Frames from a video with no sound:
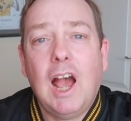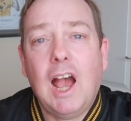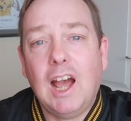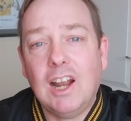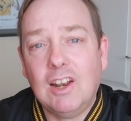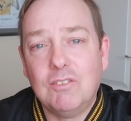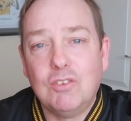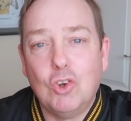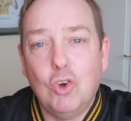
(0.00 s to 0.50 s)

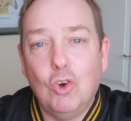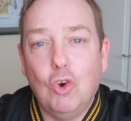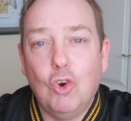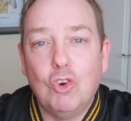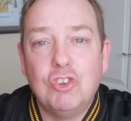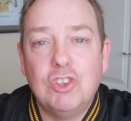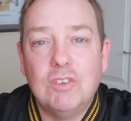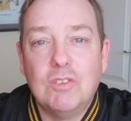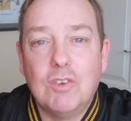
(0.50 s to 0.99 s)
and of
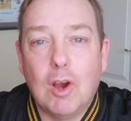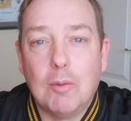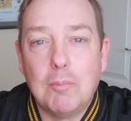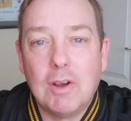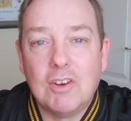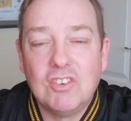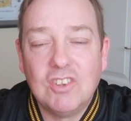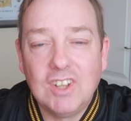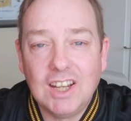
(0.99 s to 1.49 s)
course you've got
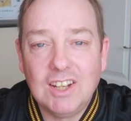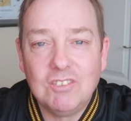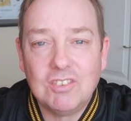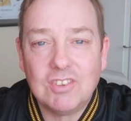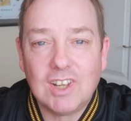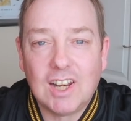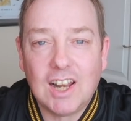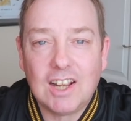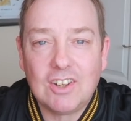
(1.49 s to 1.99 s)
my team
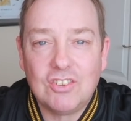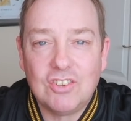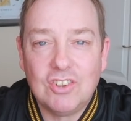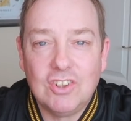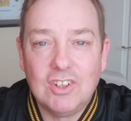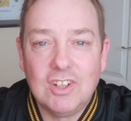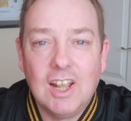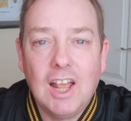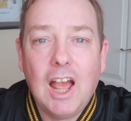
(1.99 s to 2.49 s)

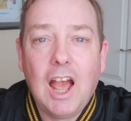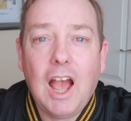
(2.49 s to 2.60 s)
selection